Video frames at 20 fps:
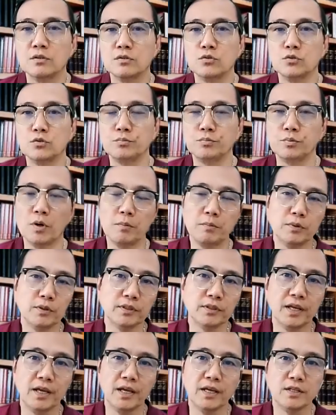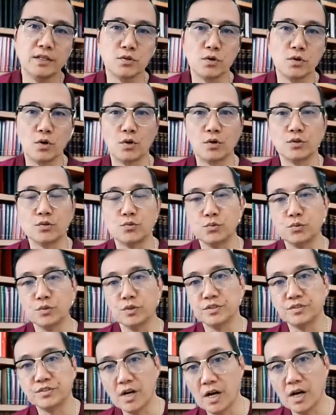to promulgate or to
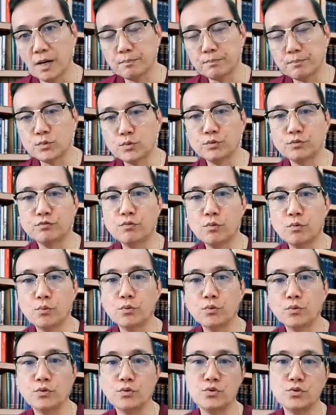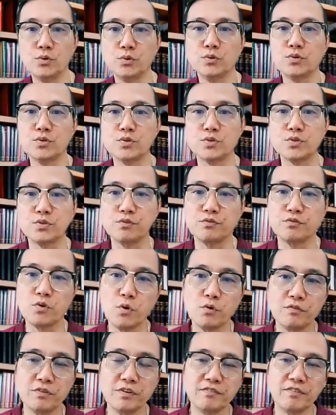adopt to four doses of
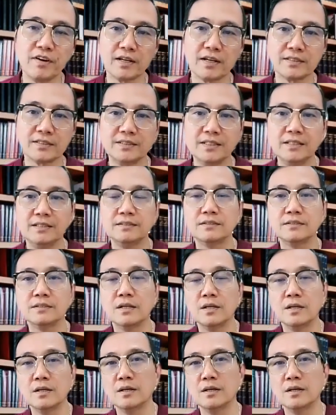COVID vaccines,